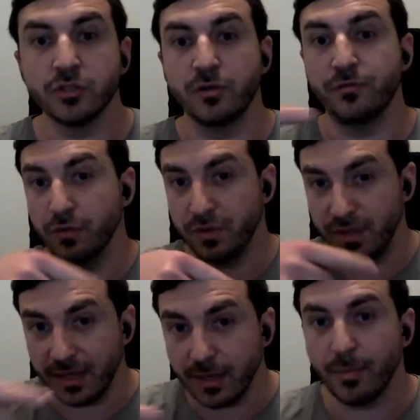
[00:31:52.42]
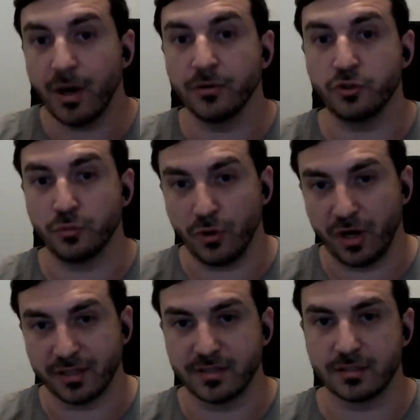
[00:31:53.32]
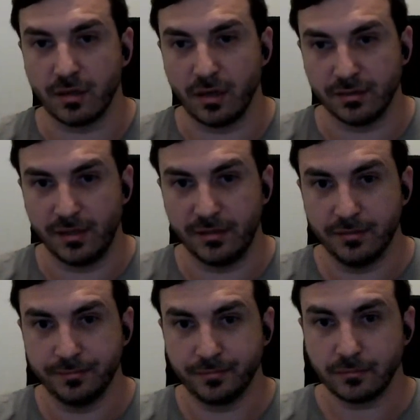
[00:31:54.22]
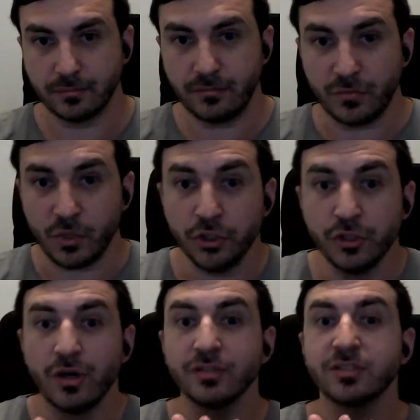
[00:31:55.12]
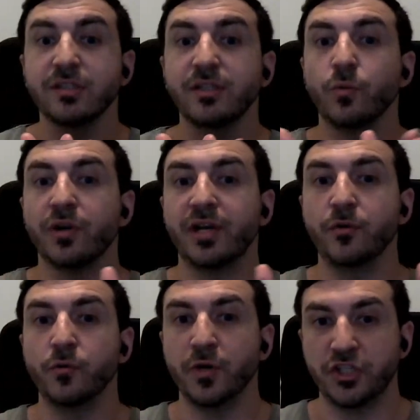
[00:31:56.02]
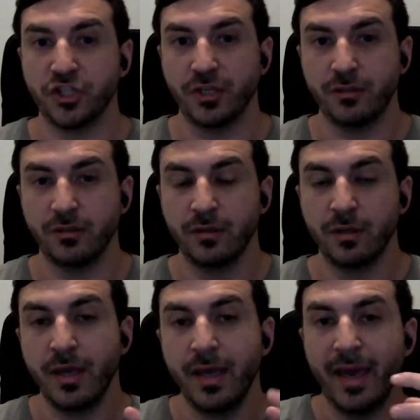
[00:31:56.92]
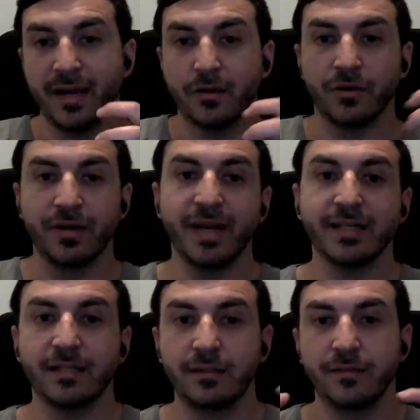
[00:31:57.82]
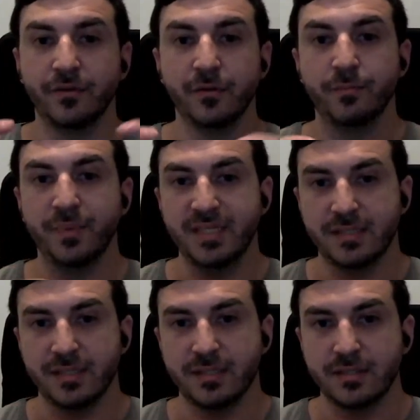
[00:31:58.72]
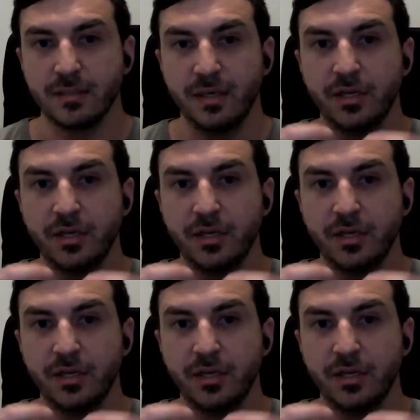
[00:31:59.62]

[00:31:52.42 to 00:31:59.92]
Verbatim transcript: So if you think about your product as content, you constantly want to enrich it and connect the different pieces